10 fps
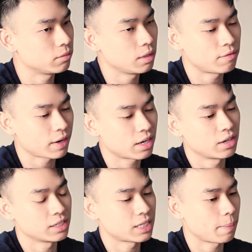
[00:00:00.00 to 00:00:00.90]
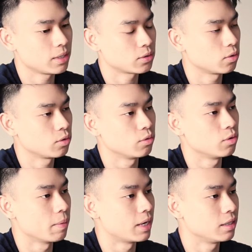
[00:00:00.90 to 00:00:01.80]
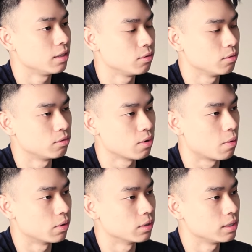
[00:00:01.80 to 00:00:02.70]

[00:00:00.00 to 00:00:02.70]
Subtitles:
In fact, they're the stepping stone to humanity, to our